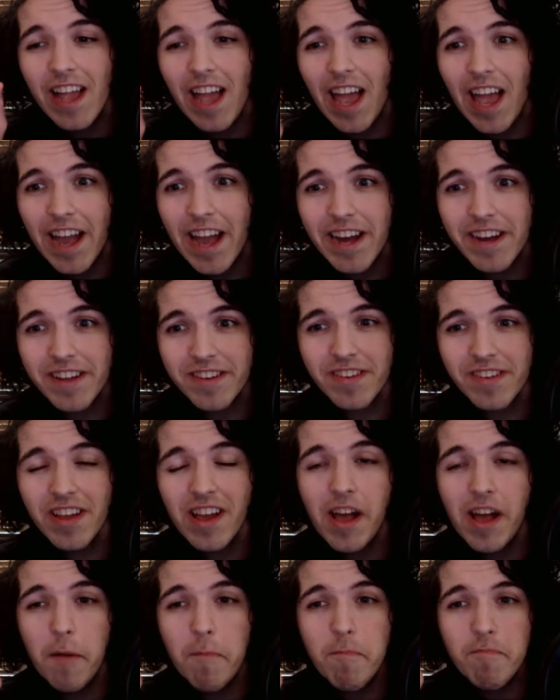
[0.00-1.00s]
and
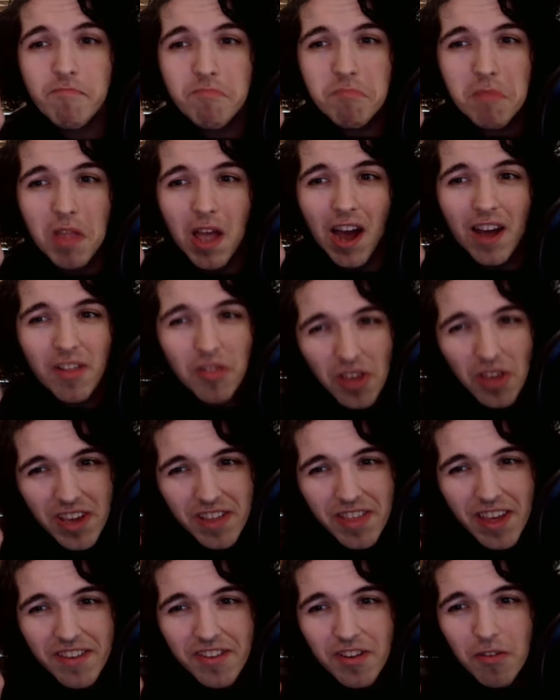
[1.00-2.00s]
I
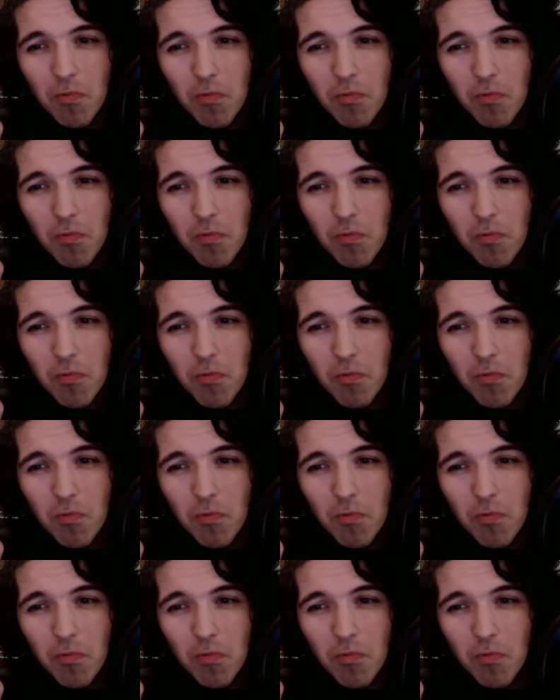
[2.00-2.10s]
think this